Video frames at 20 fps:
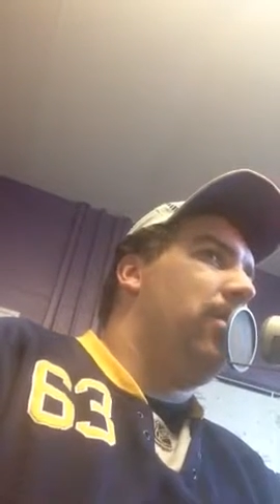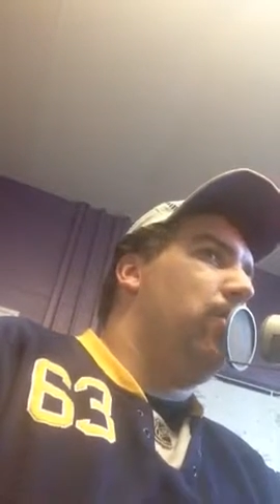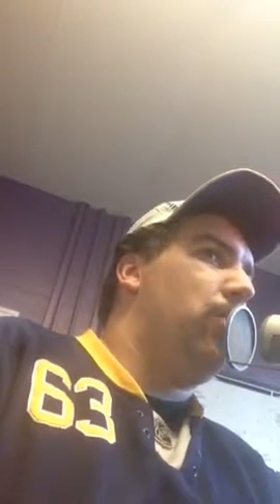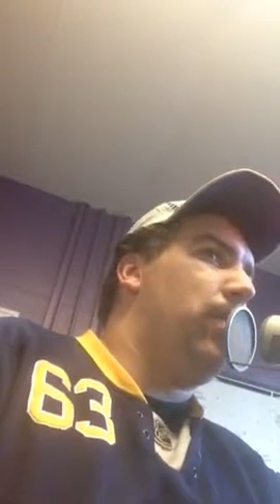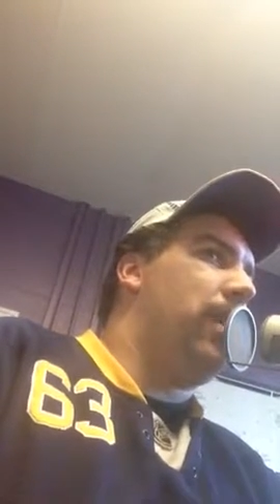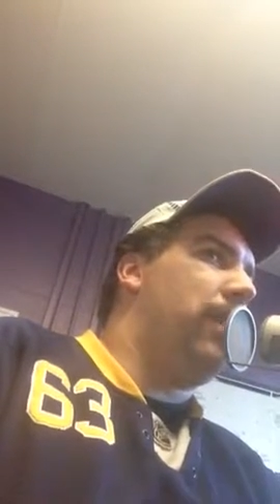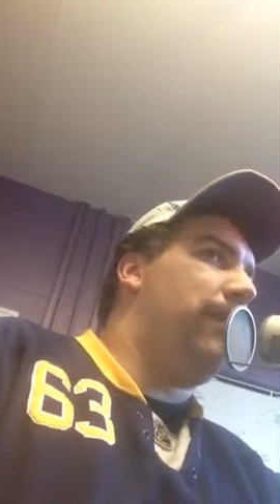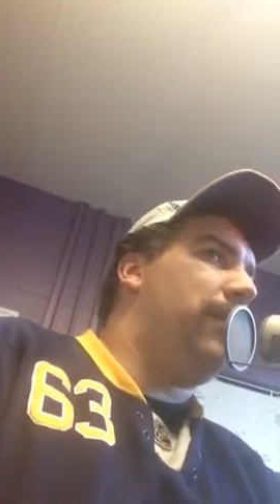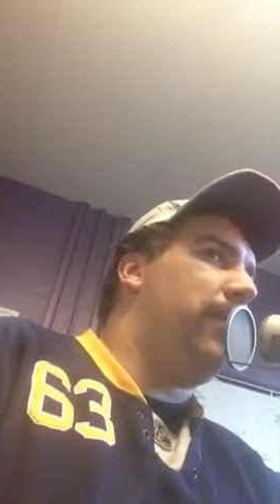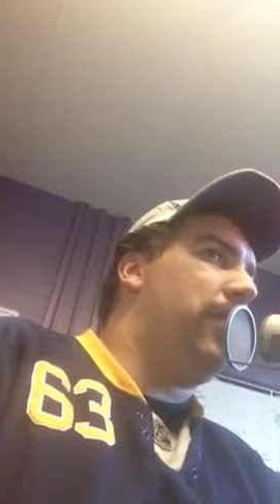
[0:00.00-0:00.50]

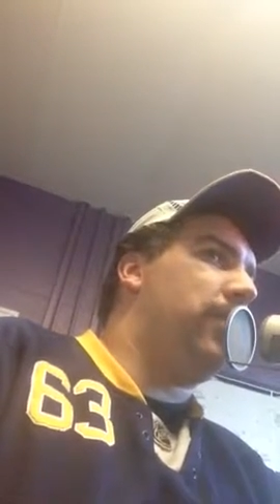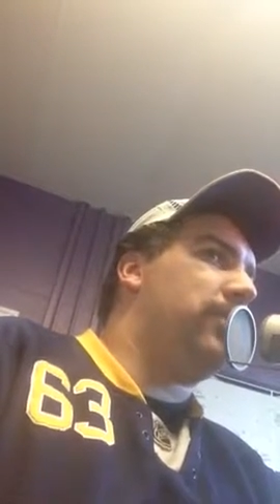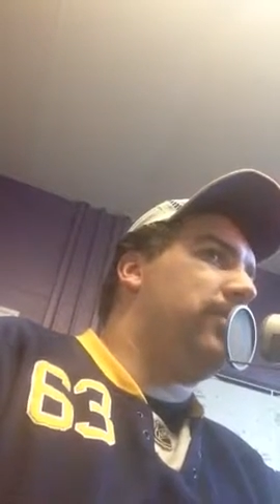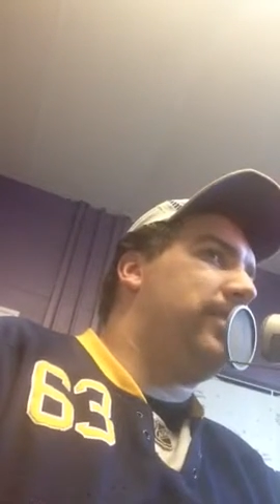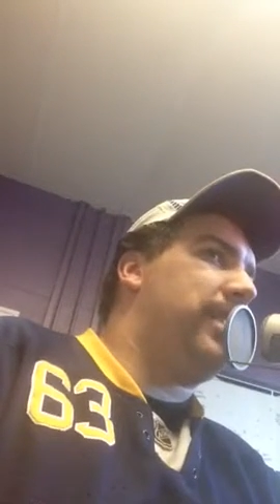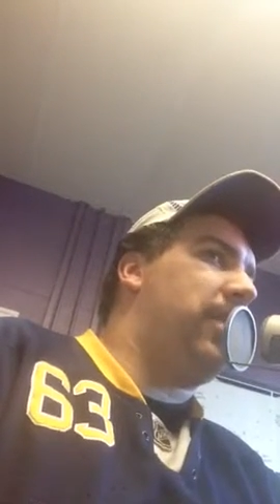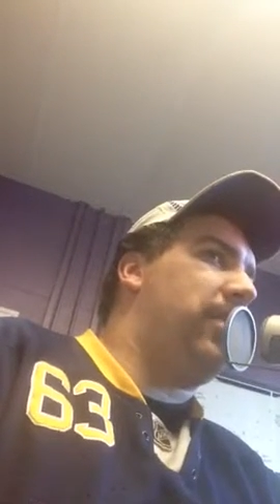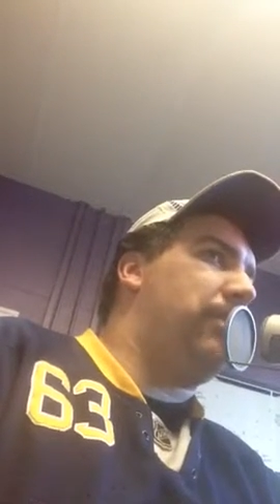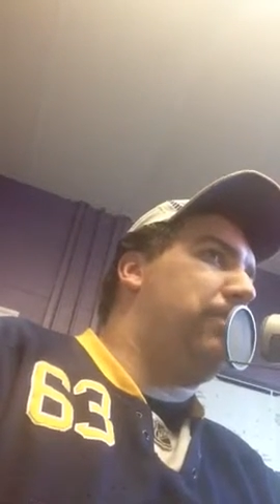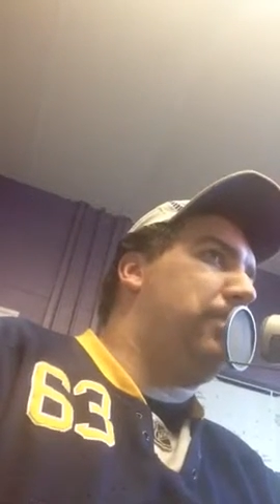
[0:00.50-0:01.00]
Well, folks,
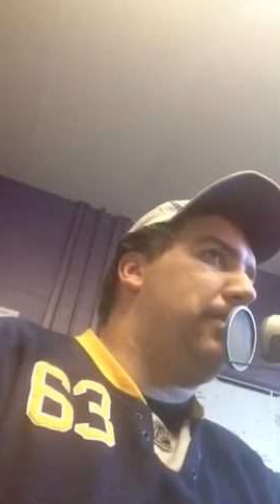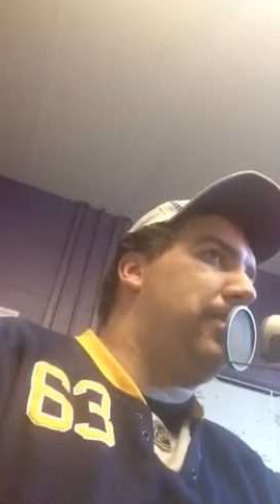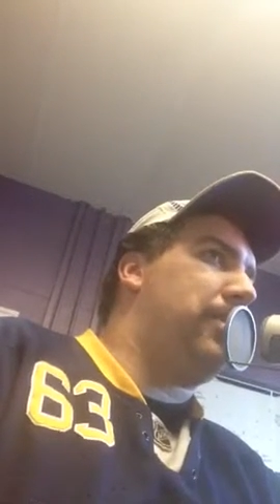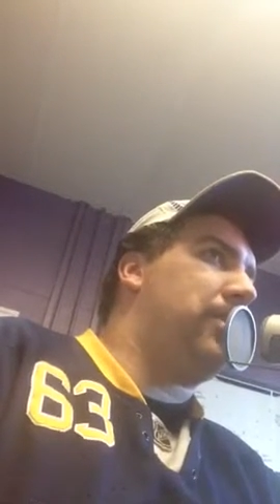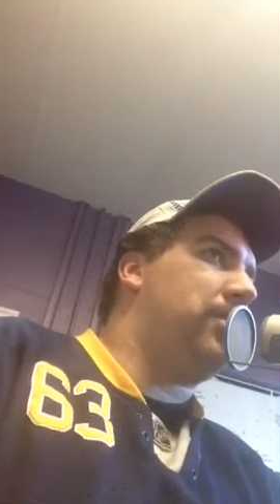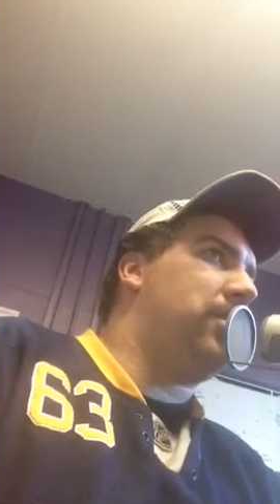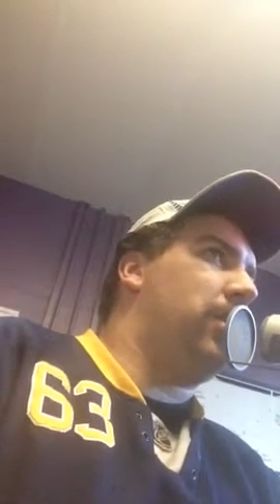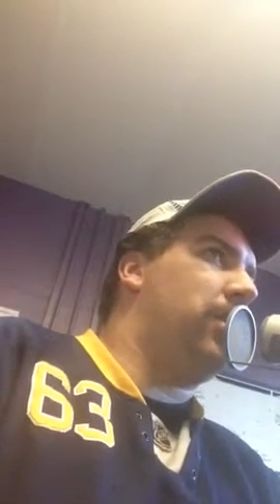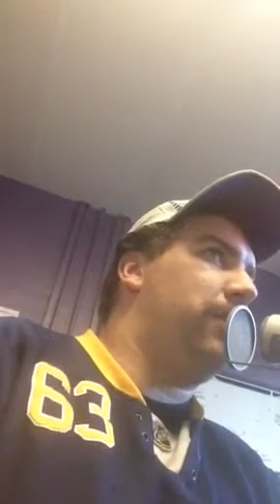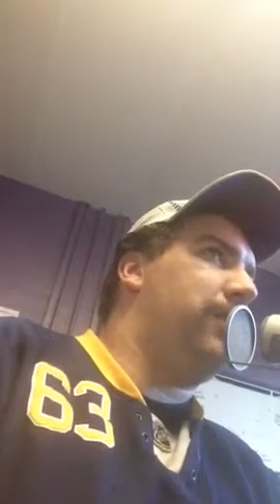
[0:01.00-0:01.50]
that'll wrap up my
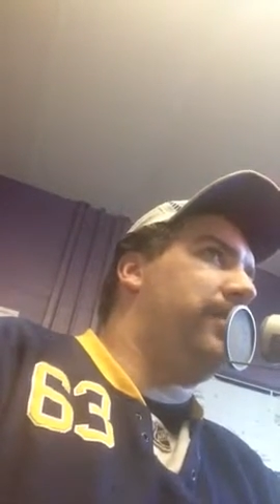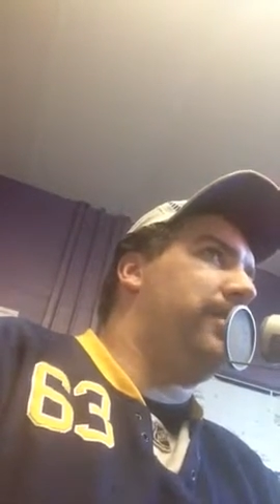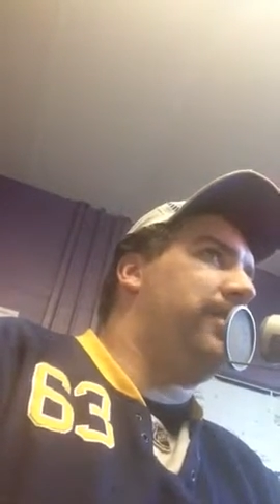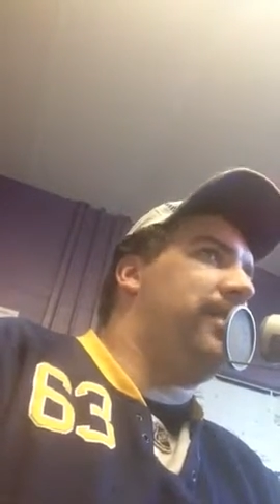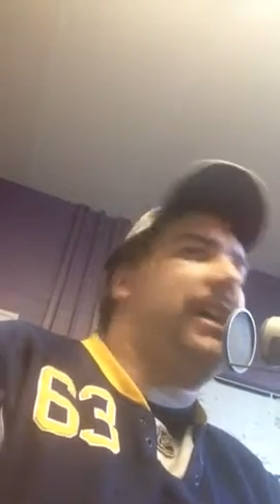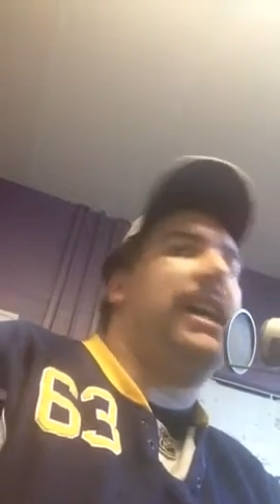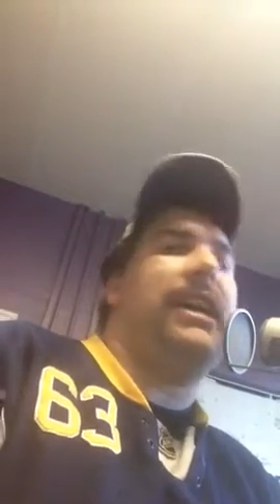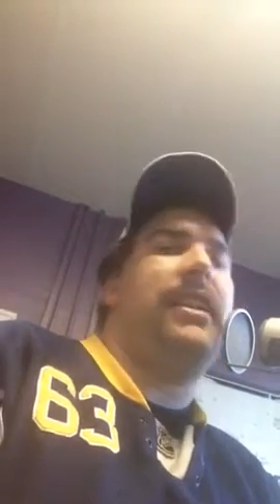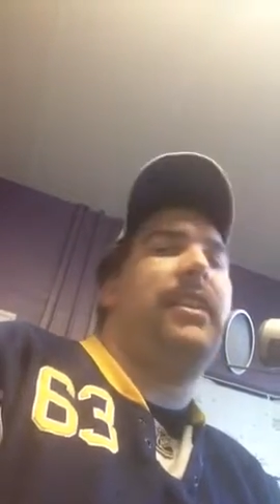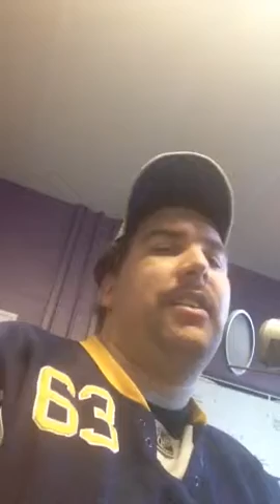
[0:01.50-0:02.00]
show for
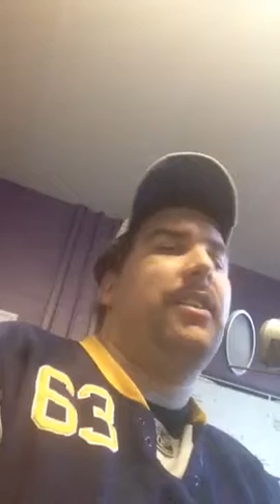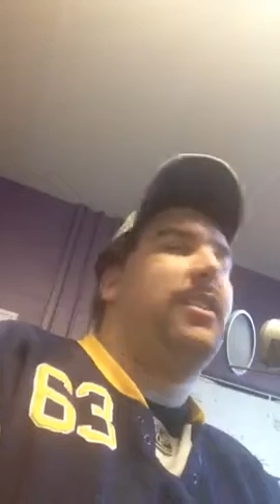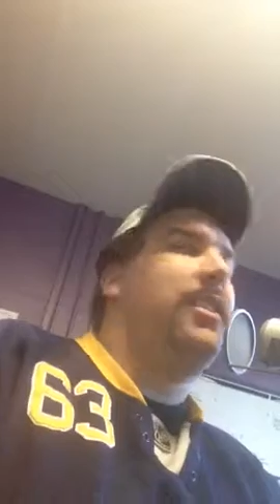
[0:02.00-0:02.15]
tonight.